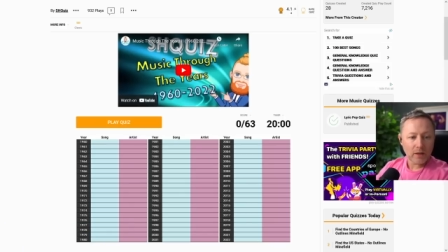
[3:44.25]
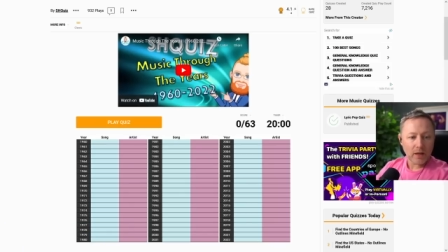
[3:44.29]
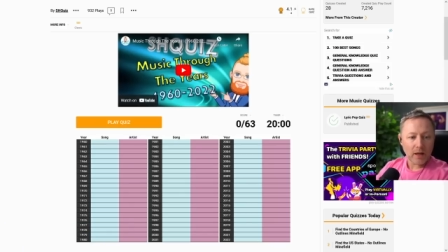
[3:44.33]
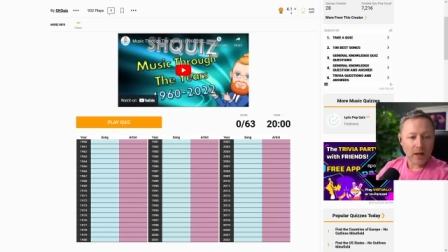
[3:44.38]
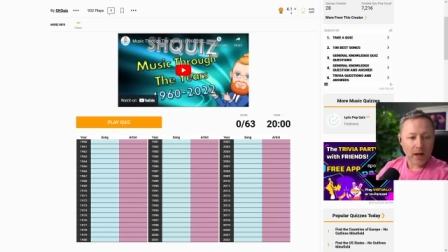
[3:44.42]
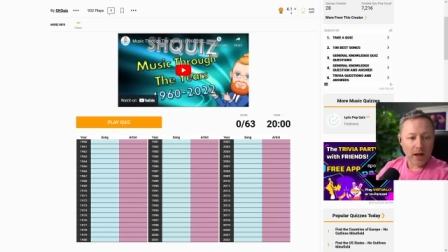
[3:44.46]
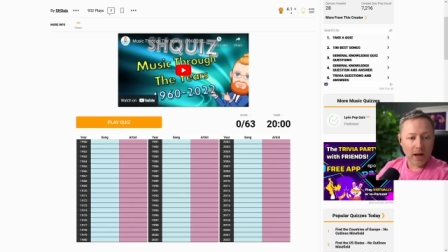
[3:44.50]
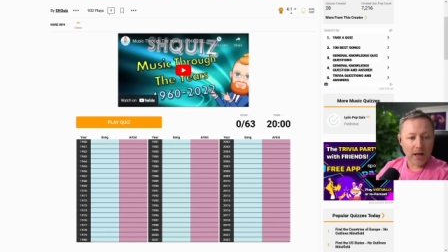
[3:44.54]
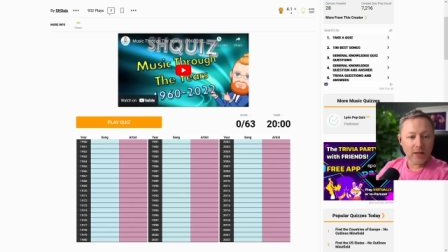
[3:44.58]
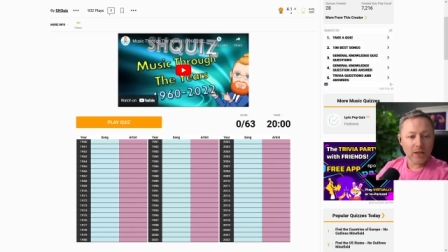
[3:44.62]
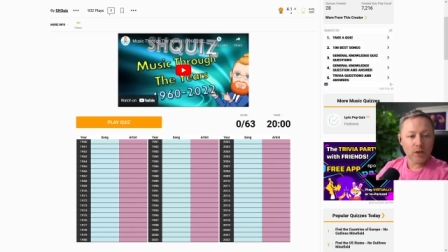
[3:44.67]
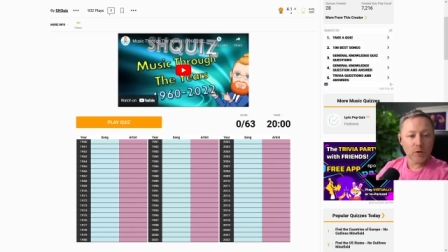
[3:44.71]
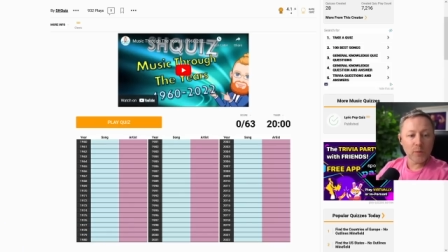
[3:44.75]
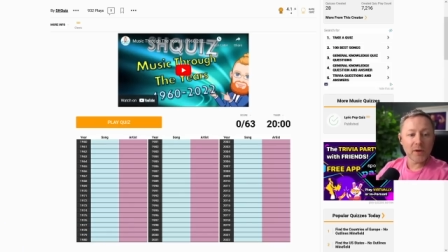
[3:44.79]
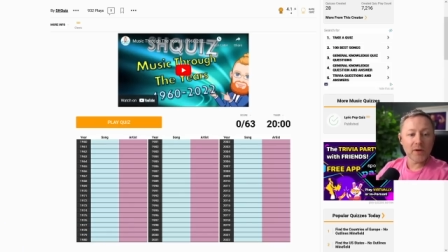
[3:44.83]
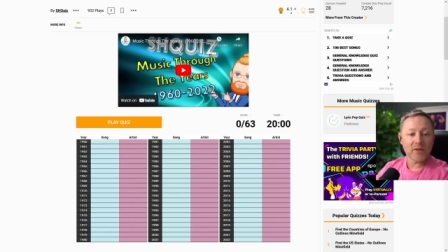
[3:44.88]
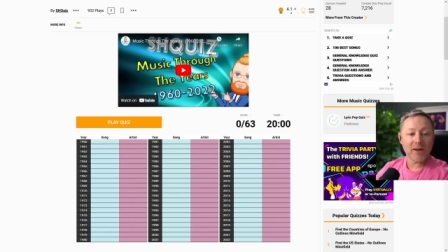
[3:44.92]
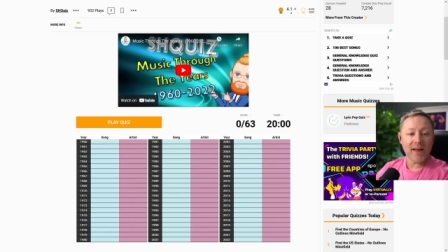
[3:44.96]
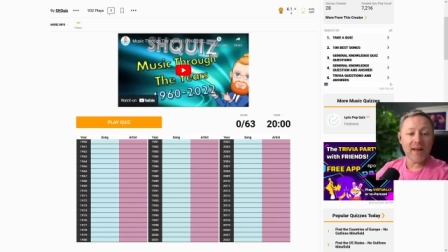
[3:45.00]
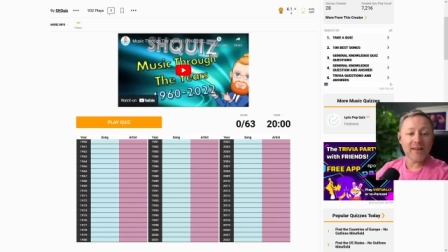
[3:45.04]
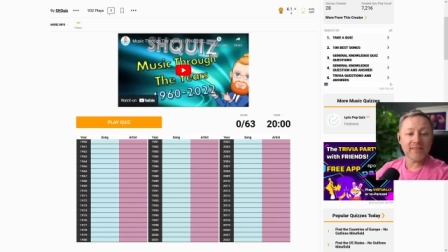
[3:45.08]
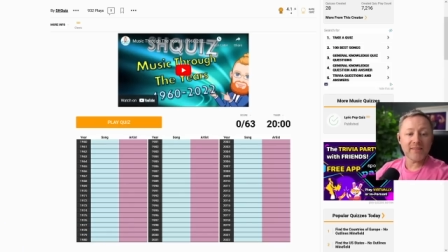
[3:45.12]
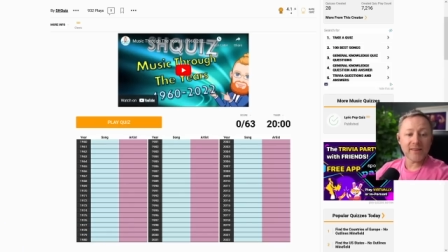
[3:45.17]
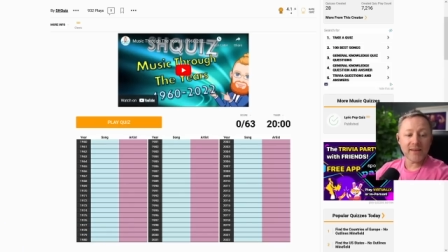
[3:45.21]
And are we
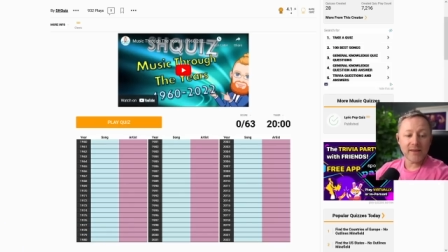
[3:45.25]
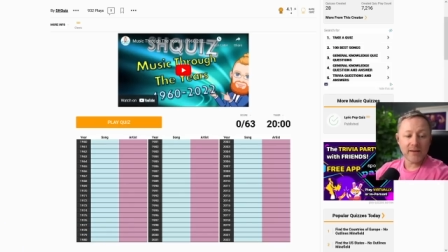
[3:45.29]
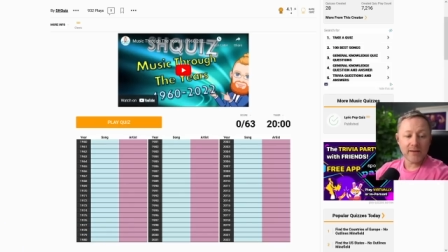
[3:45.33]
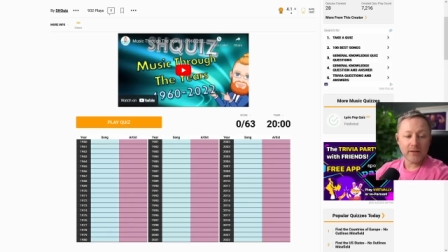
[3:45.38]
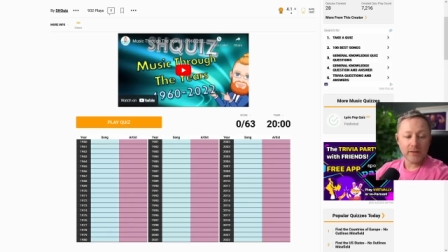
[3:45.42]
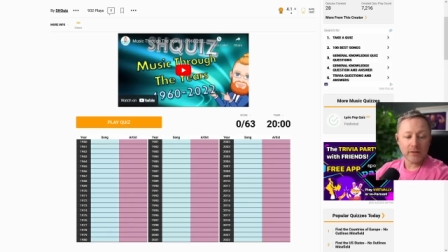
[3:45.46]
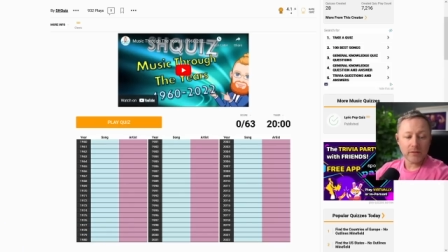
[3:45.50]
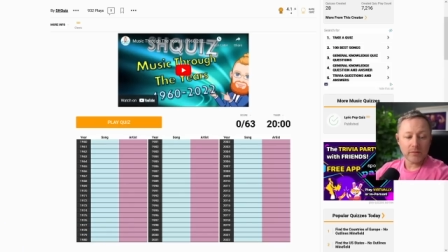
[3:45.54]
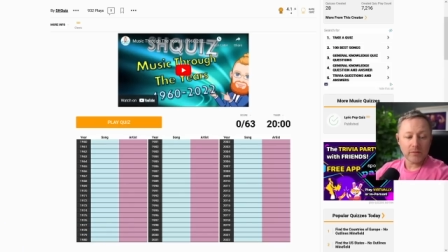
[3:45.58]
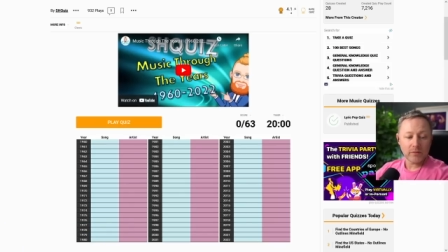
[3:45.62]
ready?